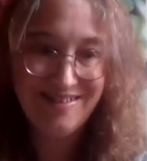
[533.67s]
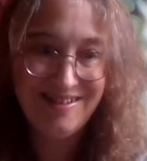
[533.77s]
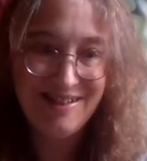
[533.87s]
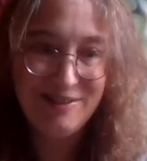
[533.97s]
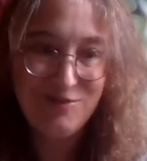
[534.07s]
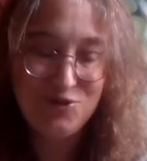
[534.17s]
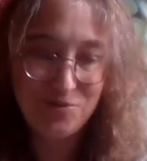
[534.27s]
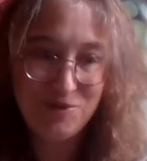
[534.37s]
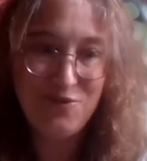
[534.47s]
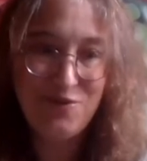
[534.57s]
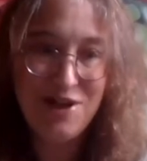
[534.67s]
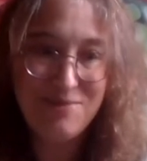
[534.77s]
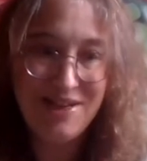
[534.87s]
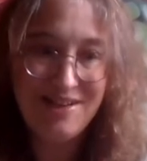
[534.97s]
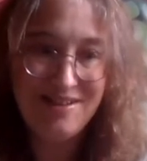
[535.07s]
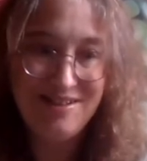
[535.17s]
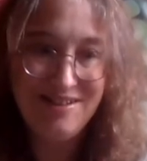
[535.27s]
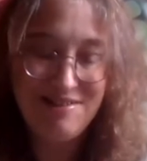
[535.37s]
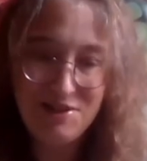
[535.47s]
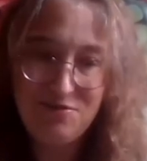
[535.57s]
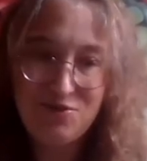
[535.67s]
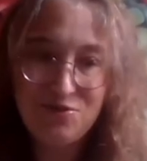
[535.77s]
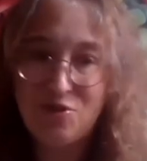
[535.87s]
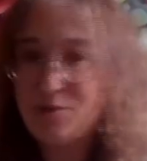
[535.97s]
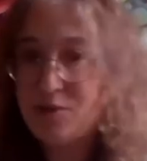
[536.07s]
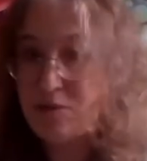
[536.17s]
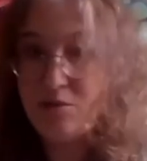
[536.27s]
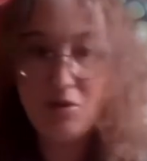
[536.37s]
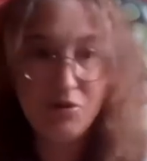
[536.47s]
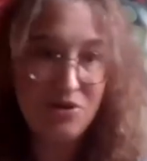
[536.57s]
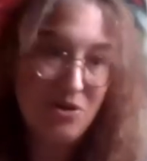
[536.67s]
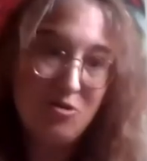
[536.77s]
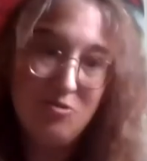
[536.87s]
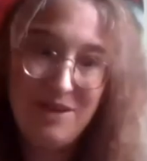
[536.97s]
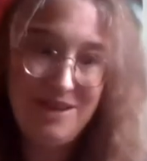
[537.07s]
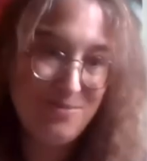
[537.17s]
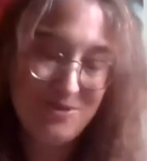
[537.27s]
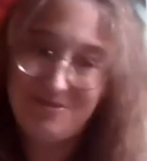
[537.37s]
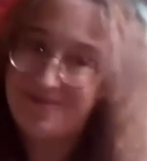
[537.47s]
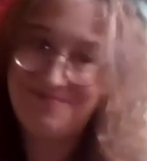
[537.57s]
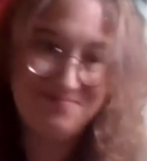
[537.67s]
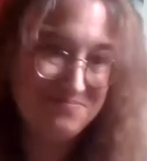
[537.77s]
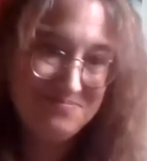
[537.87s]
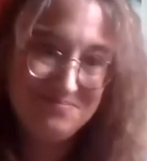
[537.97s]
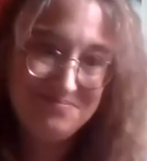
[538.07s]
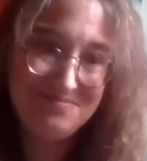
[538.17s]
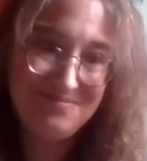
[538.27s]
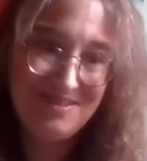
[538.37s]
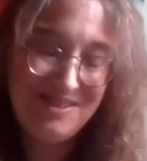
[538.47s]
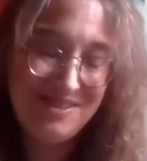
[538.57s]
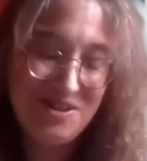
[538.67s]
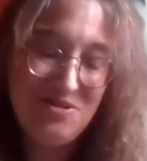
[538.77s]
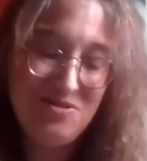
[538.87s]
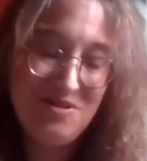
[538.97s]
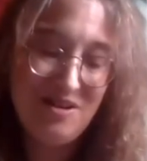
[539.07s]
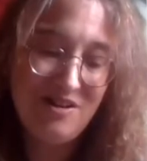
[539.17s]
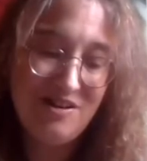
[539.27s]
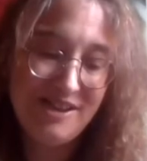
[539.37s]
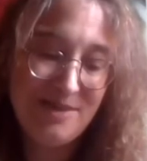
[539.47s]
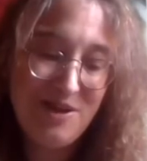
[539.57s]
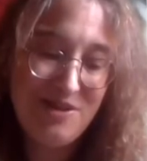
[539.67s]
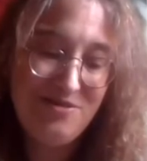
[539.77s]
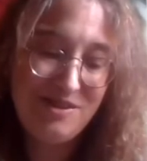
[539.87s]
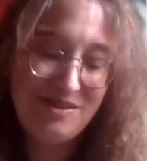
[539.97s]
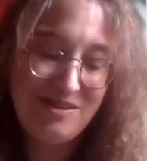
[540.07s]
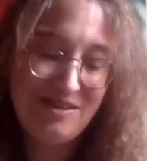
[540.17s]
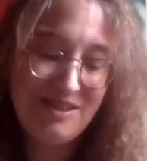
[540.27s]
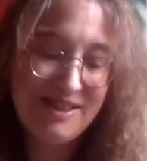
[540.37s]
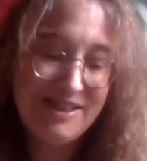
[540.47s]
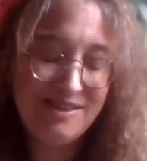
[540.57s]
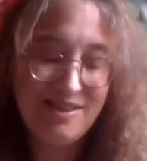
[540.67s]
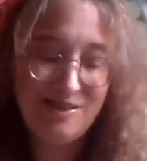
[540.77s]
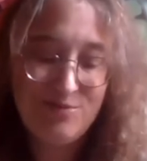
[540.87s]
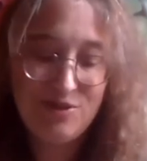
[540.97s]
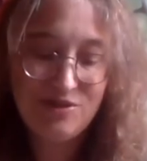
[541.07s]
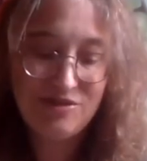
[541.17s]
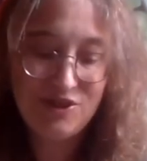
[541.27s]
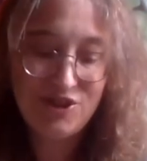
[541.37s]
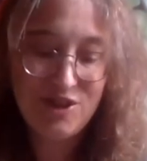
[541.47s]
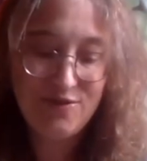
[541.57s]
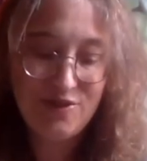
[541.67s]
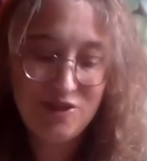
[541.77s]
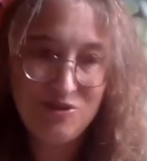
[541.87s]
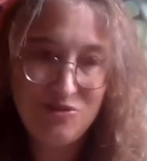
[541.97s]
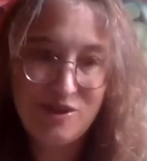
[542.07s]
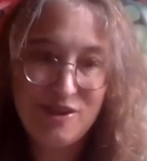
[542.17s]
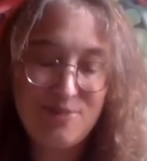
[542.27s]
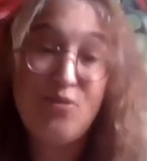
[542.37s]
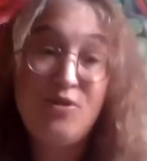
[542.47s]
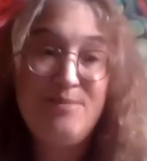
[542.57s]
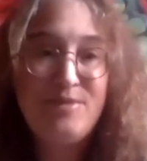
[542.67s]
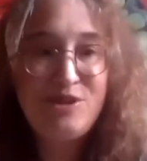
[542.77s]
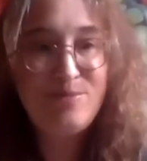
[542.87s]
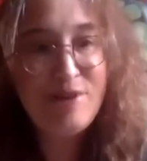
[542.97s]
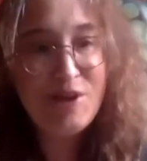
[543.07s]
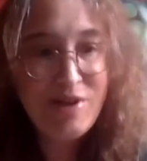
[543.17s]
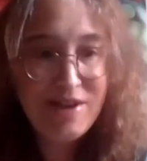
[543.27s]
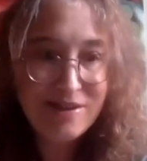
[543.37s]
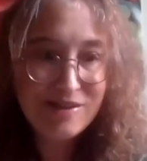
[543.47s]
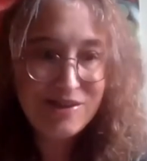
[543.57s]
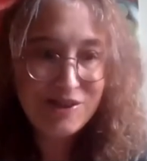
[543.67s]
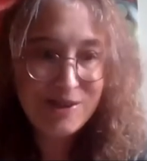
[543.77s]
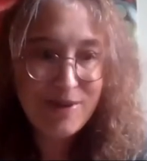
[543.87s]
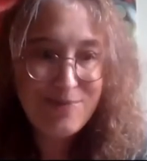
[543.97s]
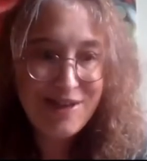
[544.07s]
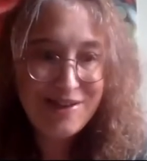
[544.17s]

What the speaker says: and you've dropped your family, and you've dropped your whole people. So I suppose there's the sense of what Shoshana Feldman calls the appointment to bear witness just by being